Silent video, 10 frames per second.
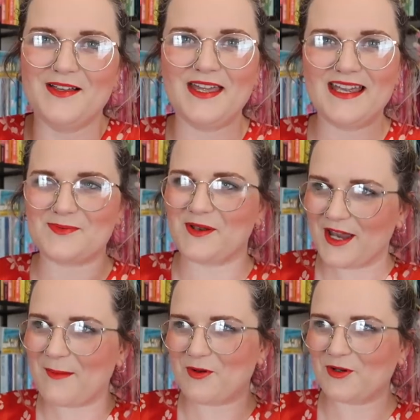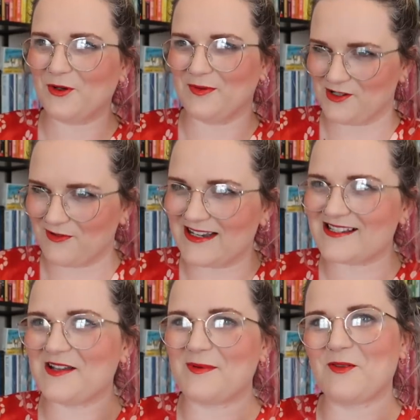thing is, when you get a book haul, which you're really
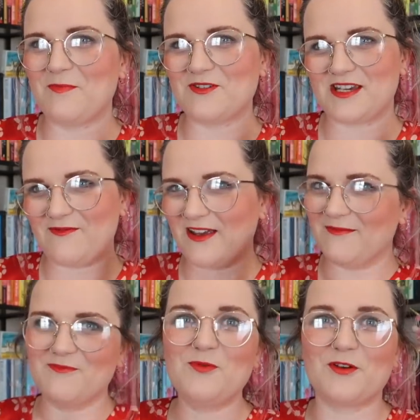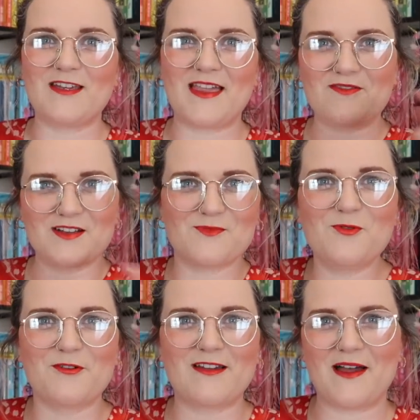excited about all the books, you keep thinking, oh, I'm going to read that first, oh,
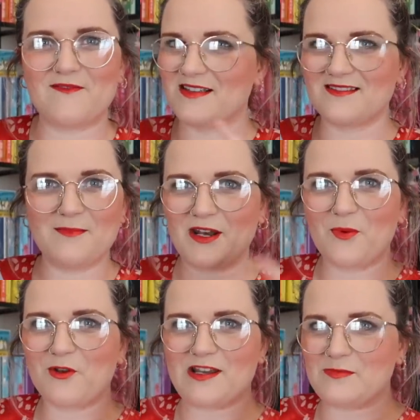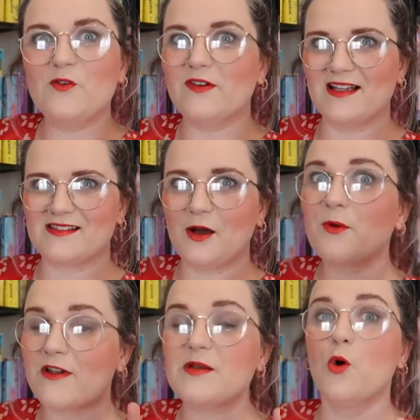I'm going to read that first. I mean, I want to read them all first. I
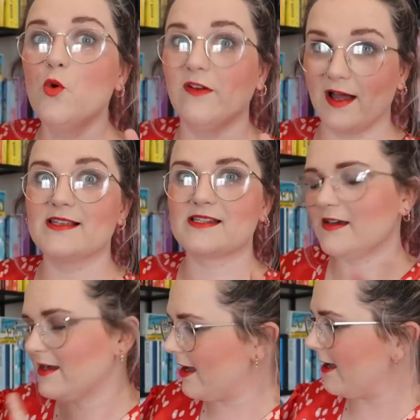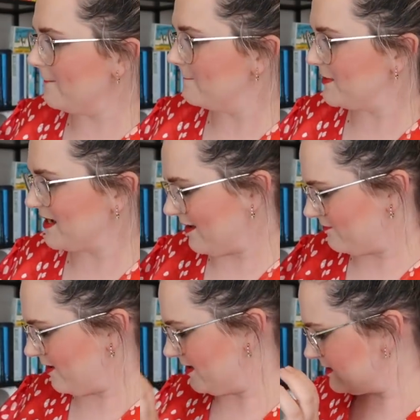want to read them all first. Um, but yeah,
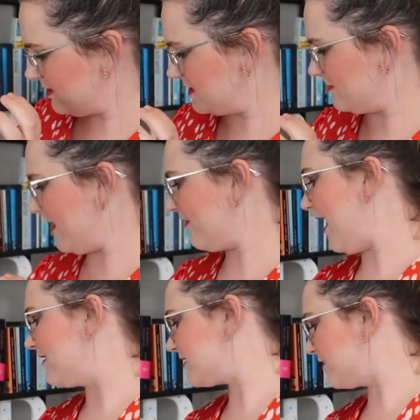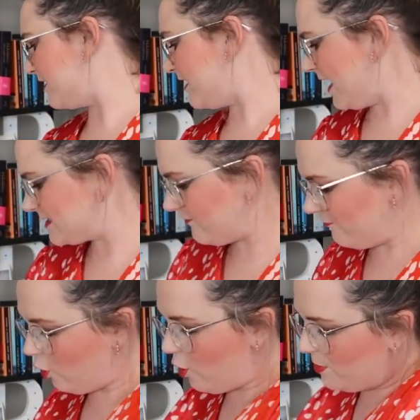very excited about that. So the next
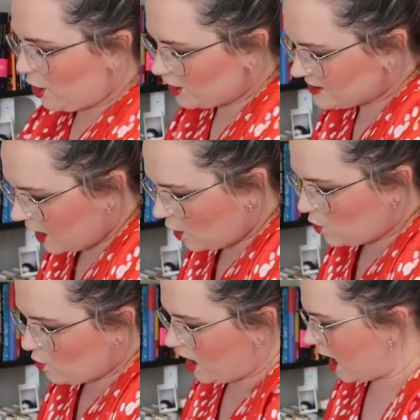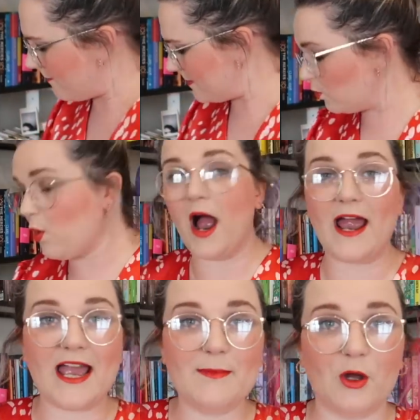four books are all um, Y
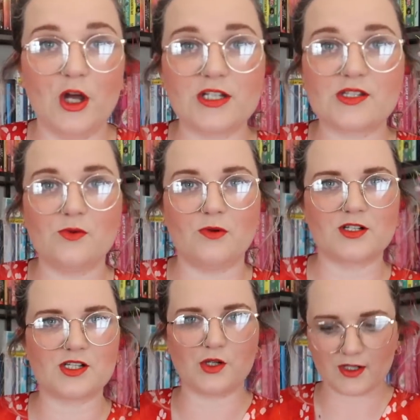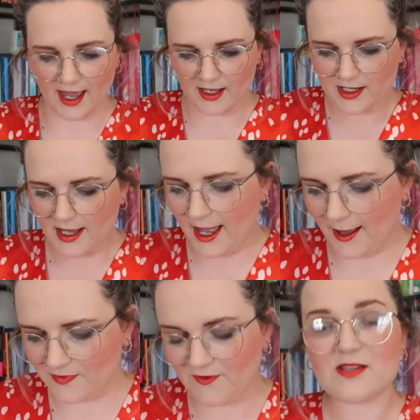A books. Oh, I just knocked that.
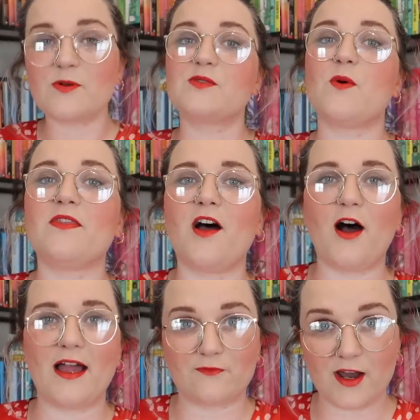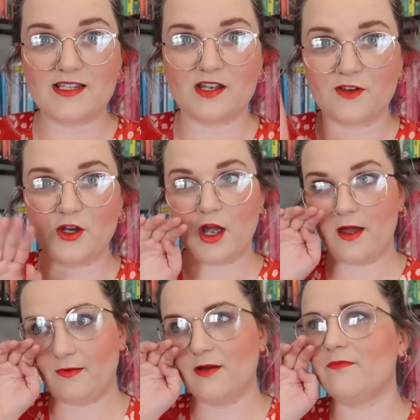Uh, the first one is one that I have read a few,
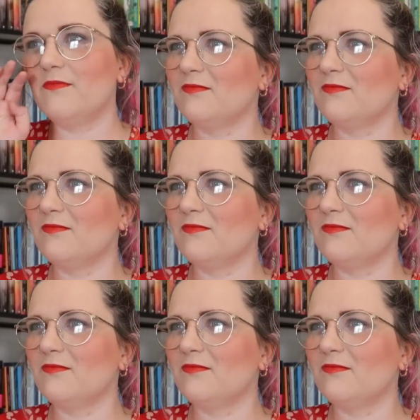uh, uh,